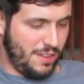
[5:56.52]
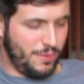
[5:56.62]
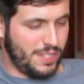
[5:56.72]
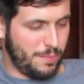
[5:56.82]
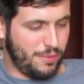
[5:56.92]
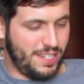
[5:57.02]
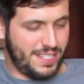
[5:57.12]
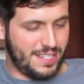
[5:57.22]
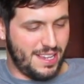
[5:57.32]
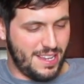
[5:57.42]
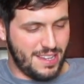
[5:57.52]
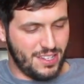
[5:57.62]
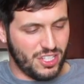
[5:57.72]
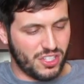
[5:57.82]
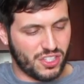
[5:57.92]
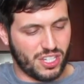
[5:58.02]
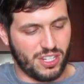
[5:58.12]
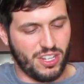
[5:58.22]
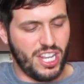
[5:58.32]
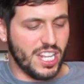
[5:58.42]
It's a
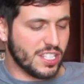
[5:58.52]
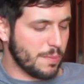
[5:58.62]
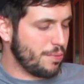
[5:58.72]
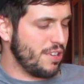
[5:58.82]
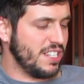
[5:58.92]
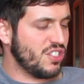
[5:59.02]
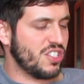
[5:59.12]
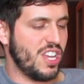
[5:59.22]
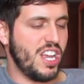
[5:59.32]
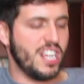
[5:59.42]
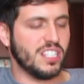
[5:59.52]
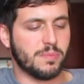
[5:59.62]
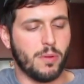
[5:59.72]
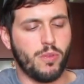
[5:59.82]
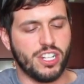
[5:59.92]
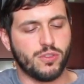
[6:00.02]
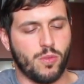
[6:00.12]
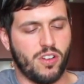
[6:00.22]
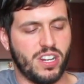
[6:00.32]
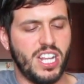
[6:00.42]
princess. It's a princess, but which
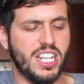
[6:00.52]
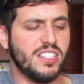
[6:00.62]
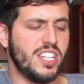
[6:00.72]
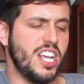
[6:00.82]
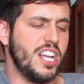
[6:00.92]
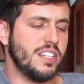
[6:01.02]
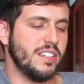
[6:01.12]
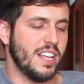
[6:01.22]
one is it?